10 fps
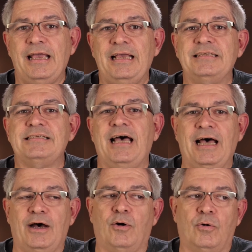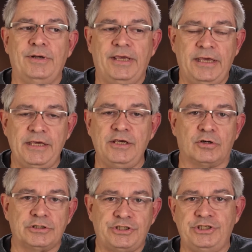It's how he
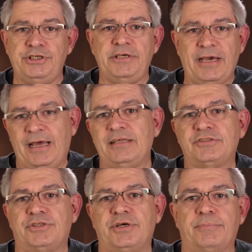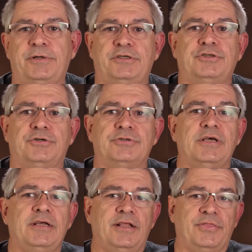or she edits their pictures
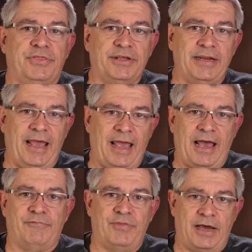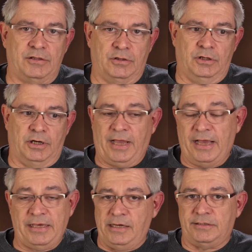that have that look.
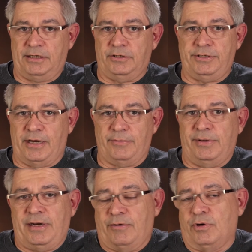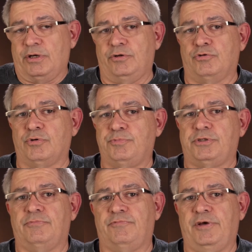I can't tell you. I mean, I run groups
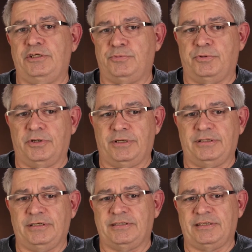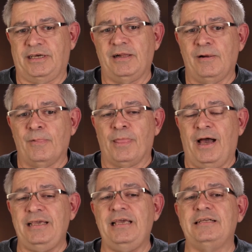on Facebook and things like that.
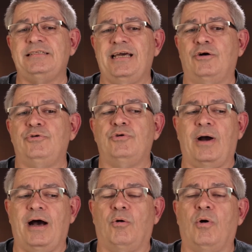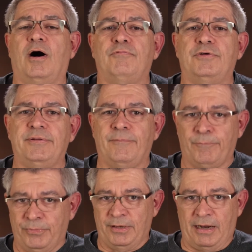I can't tell you how often
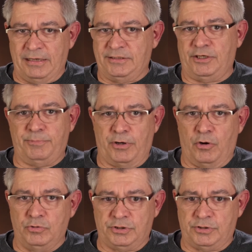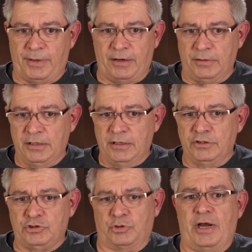I see posts about
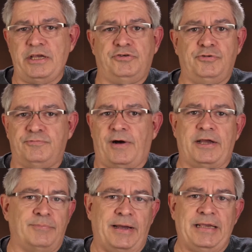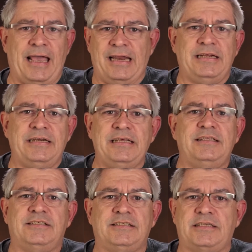trying to find my
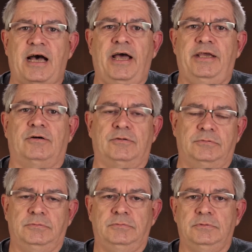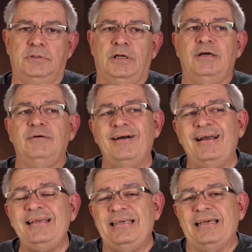editing style.
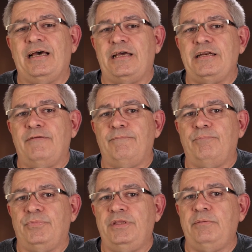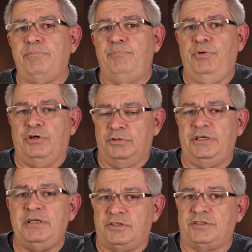I get that
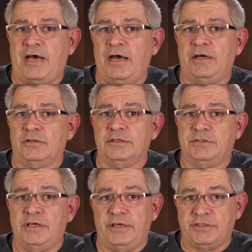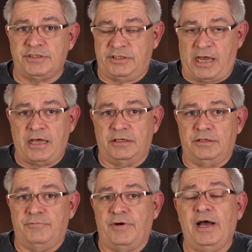building a style is solid
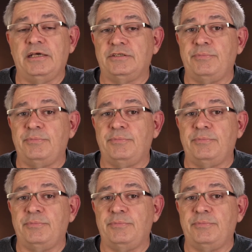advice.